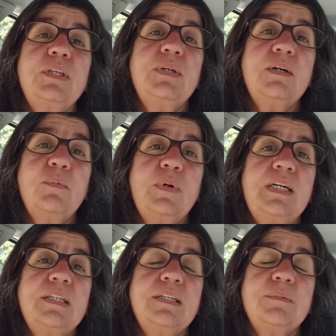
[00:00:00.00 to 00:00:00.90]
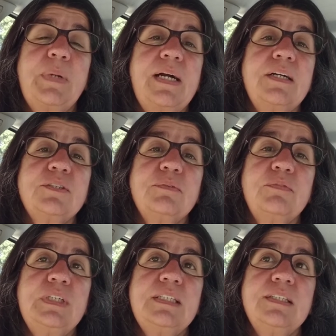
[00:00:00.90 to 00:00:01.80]
you get one package of
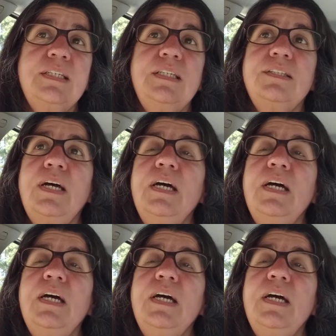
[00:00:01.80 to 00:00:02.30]
free seeds.